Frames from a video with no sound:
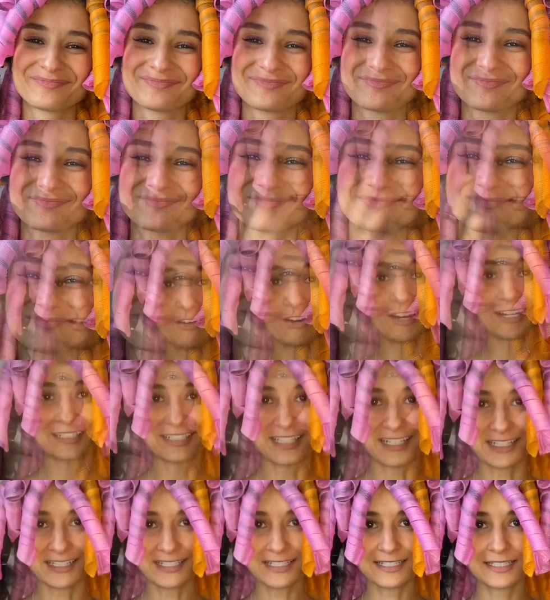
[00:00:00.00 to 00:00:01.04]
Alright
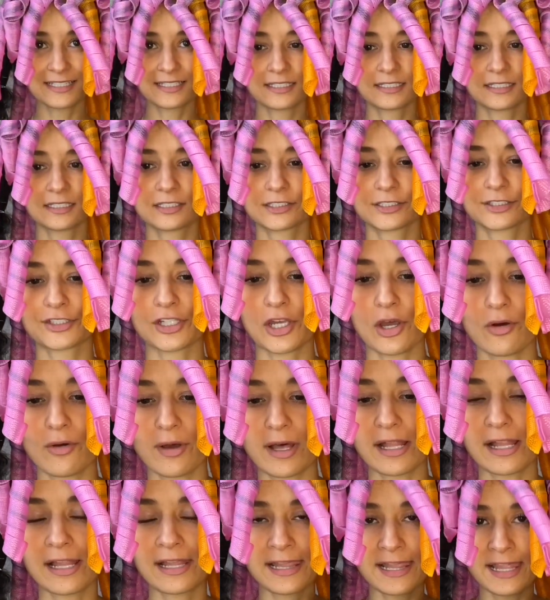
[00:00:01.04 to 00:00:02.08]
guys, so I
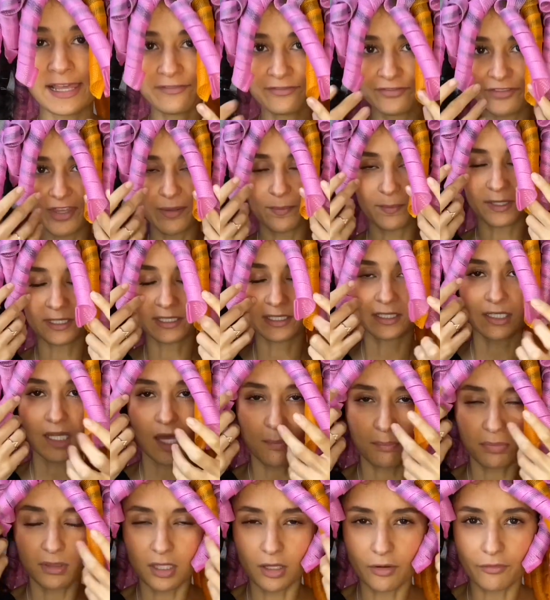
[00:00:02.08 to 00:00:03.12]
left them in a couple
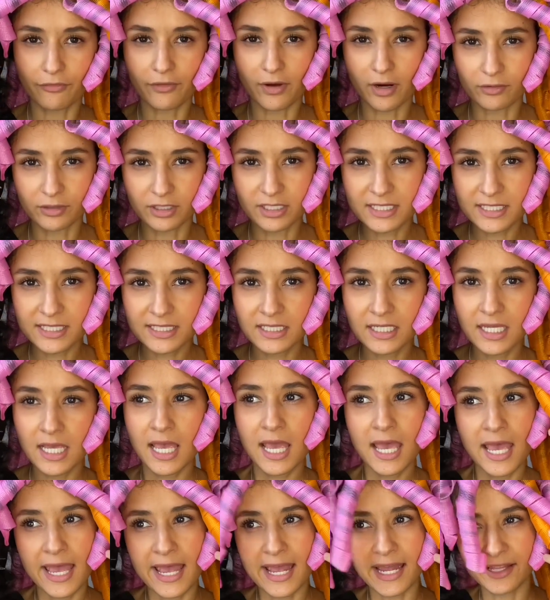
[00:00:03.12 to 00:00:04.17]
of hours
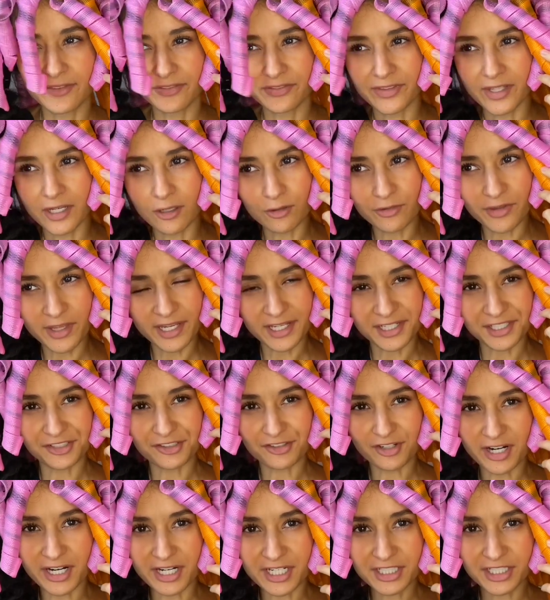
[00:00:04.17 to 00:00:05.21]
and now they are dry,
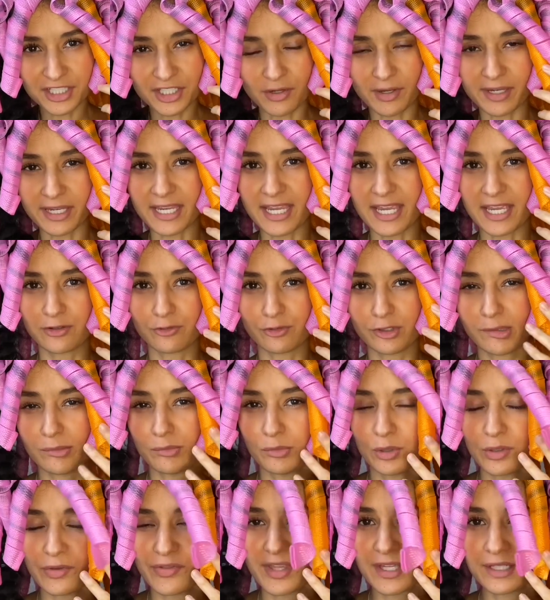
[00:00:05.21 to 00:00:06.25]
so I can remove
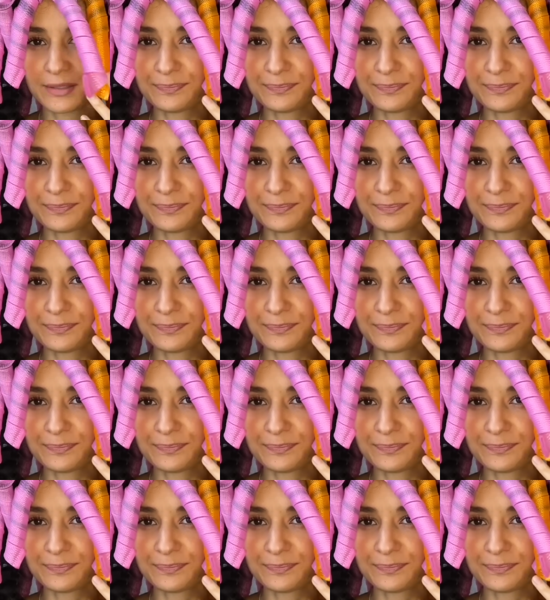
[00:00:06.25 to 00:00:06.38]
them